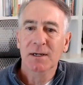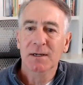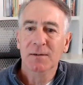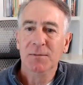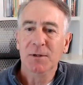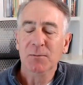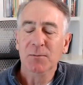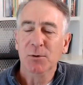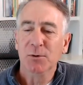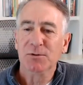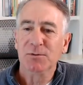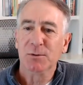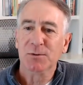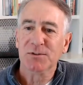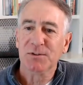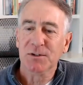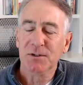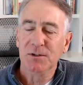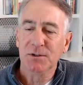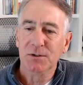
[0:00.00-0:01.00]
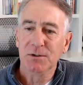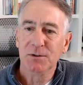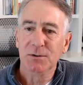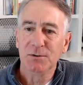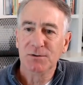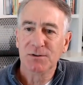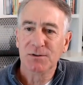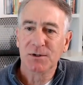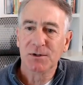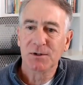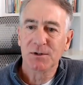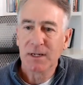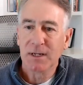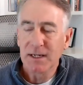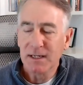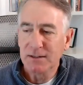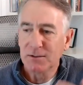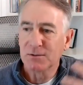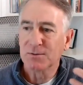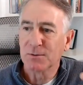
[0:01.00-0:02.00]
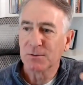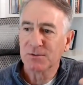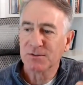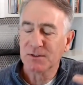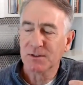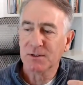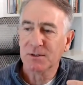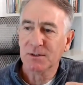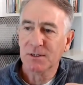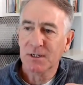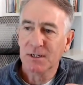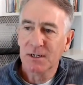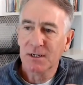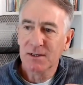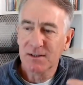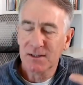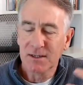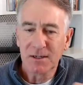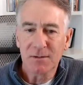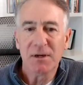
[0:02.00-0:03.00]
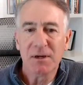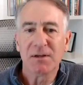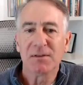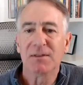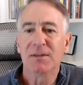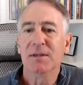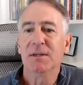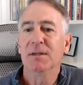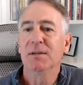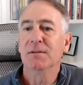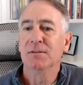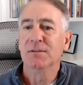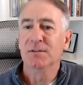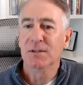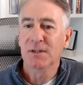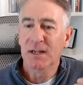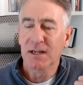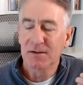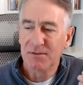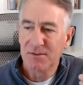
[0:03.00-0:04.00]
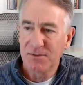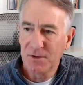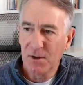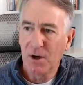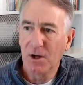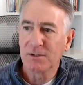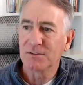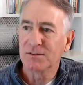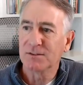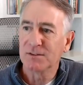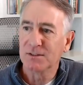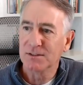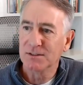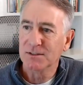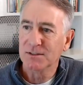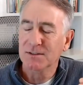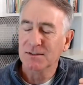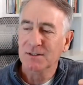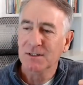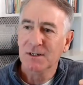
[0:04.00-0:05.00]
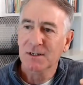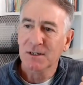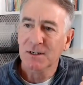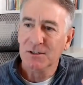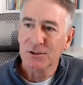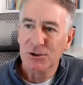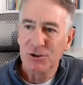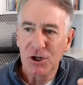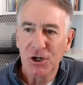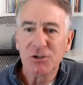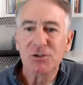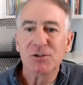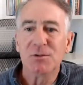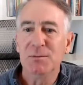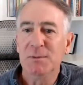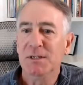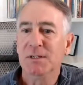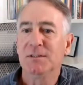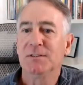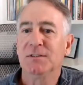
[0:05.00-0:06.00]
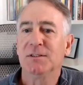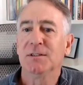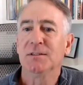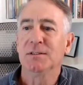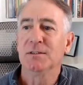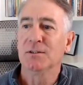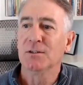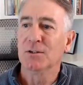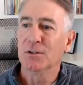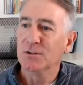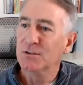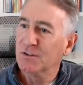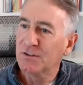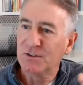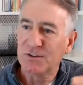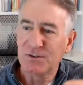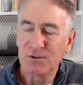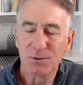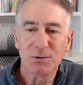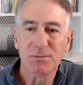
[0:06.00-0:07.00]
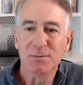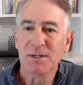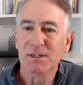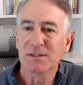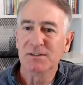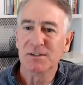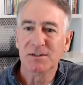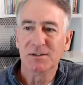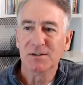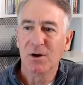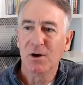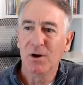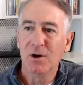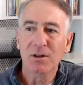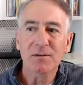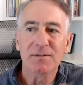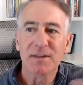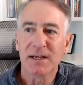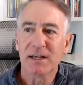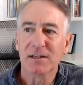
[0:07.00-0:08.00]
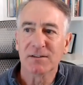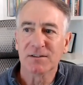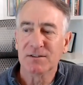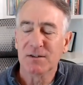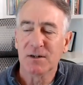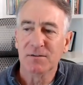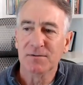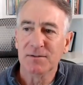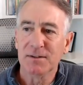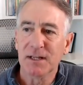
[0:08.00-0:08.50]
people are supposed to use their head. They're supposed to think about things and have thoughts and judgment and good discernment and all of that stuff.